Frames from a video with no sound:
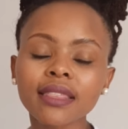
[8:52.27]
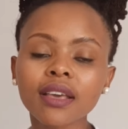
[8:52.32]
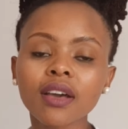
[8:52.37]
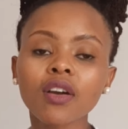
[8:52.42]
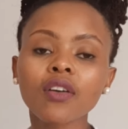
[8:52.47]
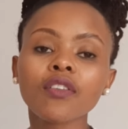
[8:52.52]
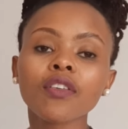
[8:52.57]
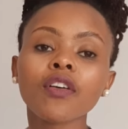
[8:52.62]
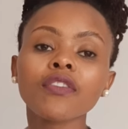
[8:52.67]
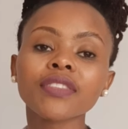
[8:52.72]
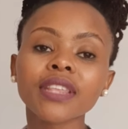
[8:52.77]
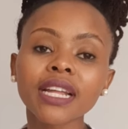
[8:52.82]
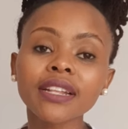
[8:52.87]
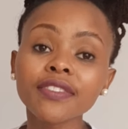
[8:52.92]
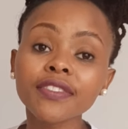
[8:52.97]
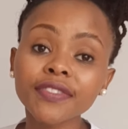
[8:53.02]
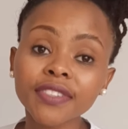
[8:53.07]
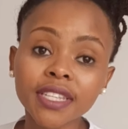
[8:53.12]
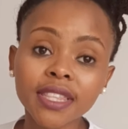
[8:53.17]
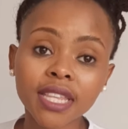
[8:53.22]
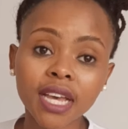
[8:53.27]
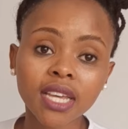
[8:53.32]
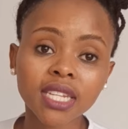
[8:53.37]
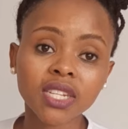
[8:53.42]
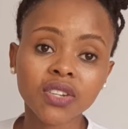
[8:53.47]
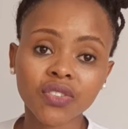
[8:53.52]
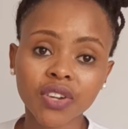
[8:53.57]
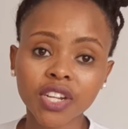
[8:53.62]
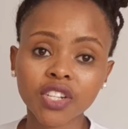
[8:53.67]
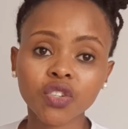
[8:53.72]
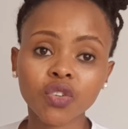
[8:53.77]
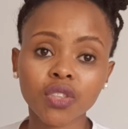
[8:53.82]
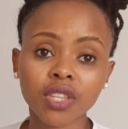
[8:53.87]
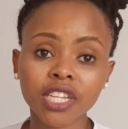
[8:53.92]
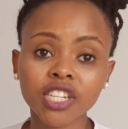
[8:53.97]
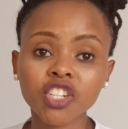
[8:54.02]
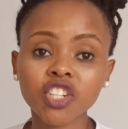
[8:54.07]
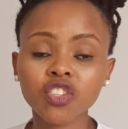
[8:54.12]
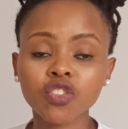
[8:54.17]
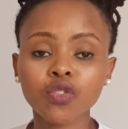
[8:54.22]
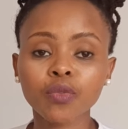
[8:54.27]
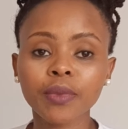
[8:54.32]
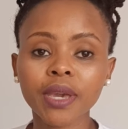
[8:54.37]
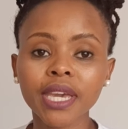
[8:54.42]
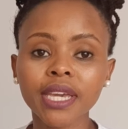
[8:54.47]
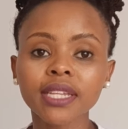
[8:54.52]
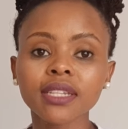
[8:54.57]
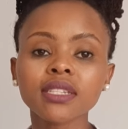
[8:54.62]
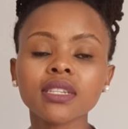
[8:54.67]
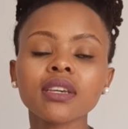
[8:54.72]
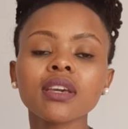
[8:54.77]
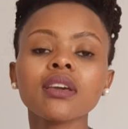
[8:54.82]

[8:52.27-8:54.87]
of that 15,000 Rand donation you made,